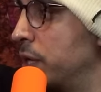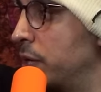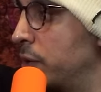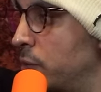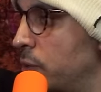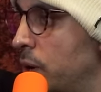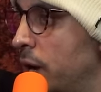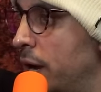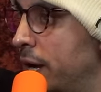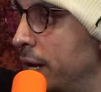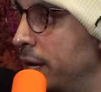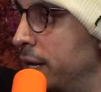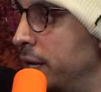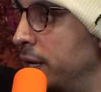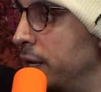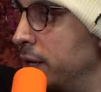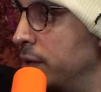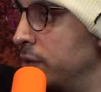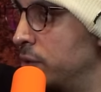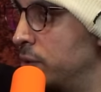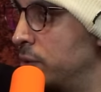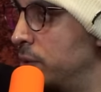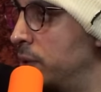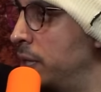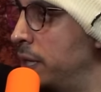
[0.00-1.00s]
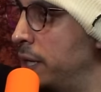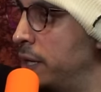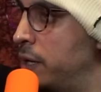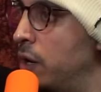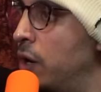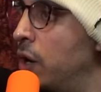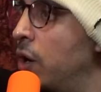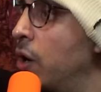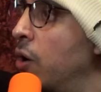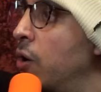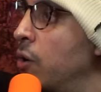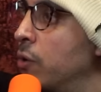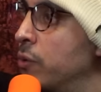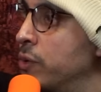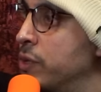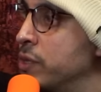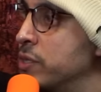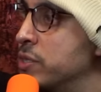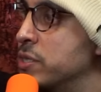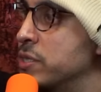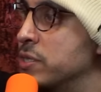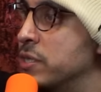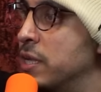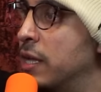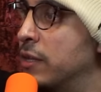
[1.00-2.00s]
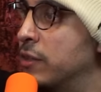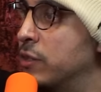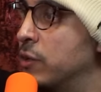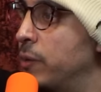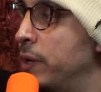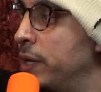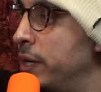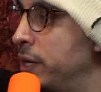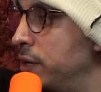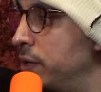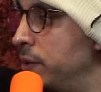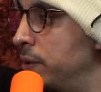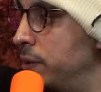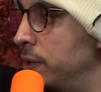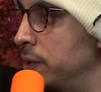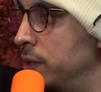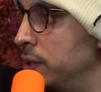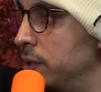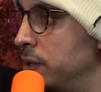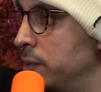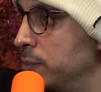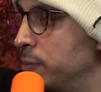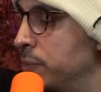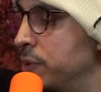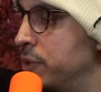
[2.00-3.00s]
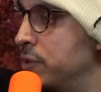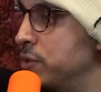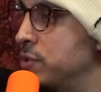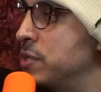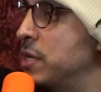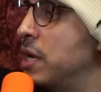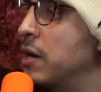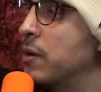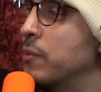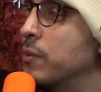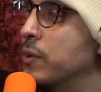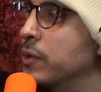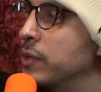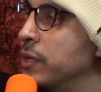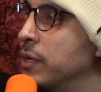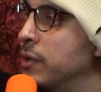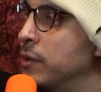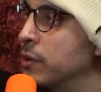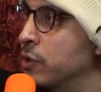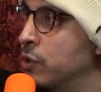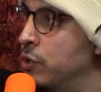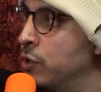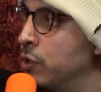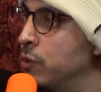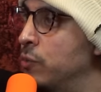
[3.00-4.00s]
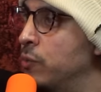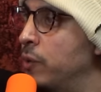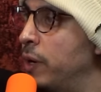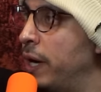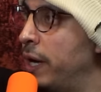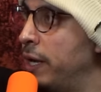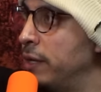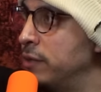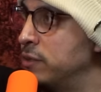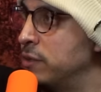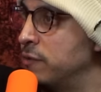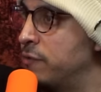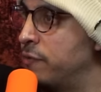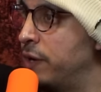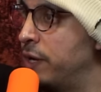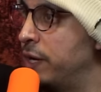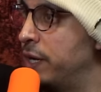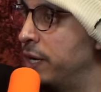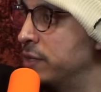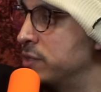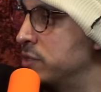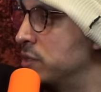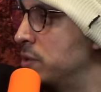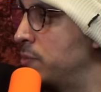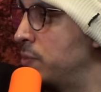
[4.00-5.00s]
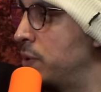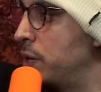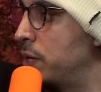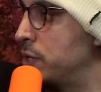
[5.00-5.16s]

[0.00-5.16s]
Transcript: were like rioting, they were like, "Oh, this is not the way to do it." But there's not really a good way to fight against